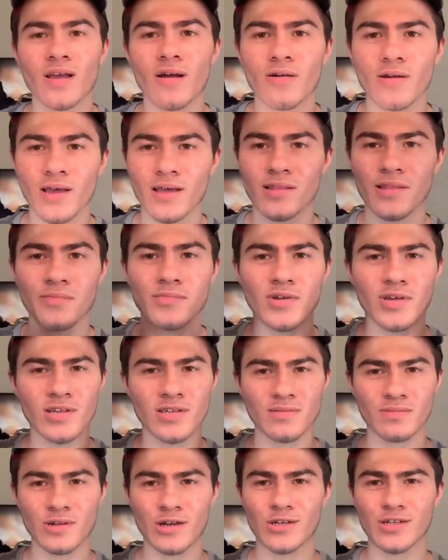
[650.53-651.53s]
Okay, let me
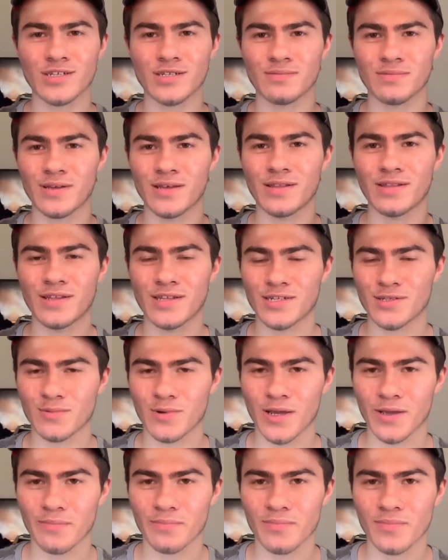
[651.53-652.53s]
explain, explain this
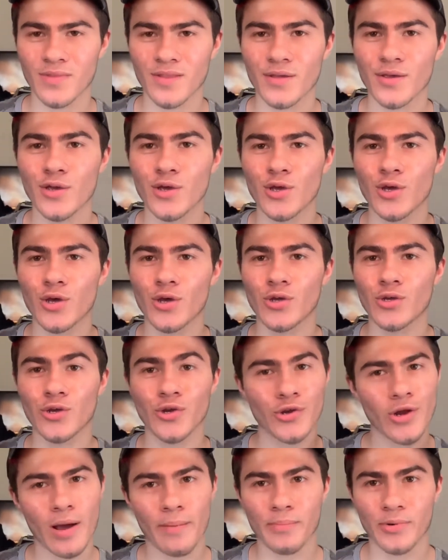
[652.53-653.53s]
way.
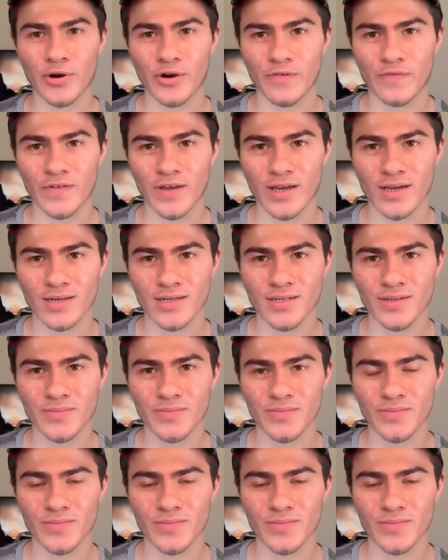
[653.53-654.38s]
You're not perfect.